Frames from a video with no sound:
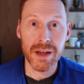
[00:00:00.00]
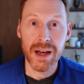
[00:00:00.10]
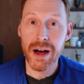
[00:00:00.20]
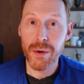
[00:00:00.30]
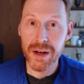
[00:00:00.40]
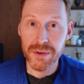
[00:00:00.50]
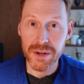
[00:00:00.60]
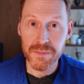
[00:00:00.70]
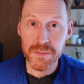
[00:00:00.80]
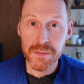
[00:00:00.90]

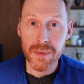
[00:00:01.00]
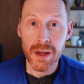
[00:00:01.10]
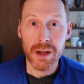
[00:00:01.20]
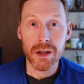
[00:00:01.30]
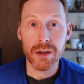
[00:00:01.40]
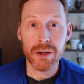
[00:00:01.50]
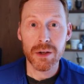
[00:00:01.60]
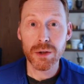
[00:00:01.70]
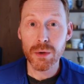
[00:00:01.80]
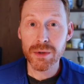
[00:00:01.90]
However,
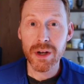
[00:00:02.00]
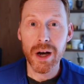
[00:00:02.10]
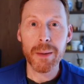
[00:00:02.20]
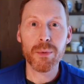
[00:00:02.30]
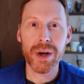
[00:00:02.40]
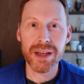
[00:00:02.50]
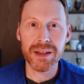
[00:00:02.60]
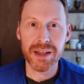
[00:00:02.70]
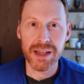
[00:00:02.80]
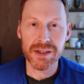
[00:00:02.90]
gluten
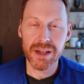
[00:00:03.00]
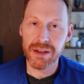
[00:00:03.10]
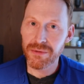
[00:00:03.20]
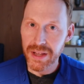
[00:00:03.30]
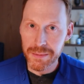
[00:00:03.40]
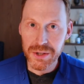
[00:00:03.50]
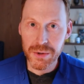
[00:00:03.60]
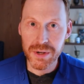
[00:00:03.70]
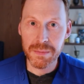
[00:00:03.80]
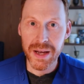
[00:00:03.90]
upregulates an
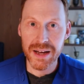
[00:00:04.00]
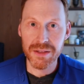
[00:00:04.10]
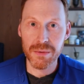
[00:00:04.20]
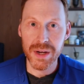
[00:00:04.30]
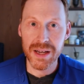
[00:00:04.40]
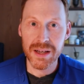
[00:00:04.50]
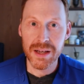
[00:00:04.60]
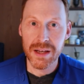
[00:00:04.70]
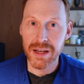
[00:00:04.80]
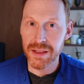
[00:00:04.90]
inflammatory pathway
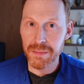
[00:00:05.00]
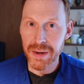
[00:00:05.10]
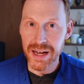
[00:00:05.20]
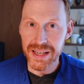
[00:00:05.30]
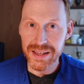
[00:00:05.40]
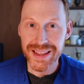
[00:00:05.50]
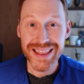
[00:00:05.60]
in the body.